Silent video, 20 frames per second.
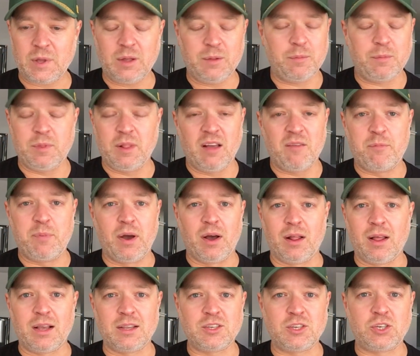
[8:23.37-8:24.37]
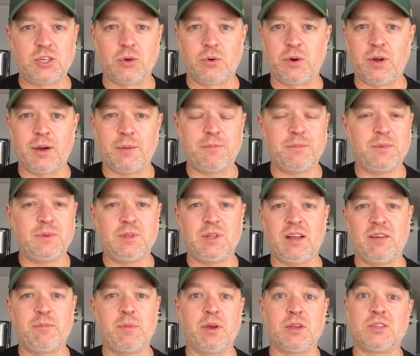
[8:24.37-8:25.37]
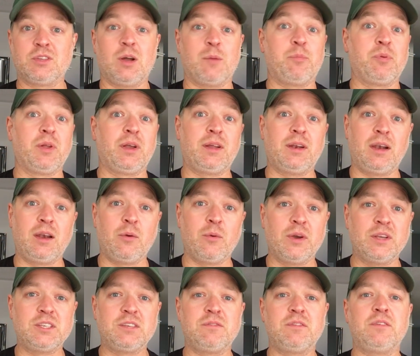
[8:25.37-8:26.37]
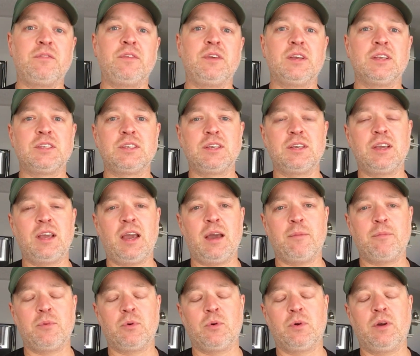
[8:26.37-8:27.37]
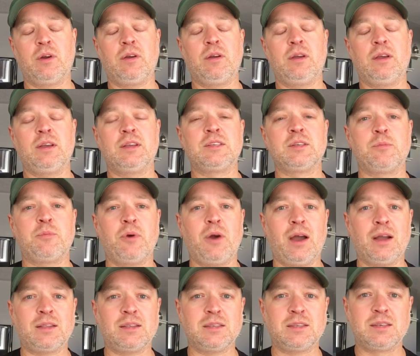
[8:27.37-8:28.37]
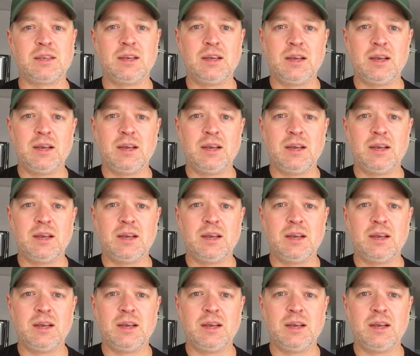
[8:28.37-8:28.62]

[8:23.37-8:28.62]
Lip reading: Lev Bell hasn't shown up. Lev Bell's not playing anyways, even if he is in camp or is at practice.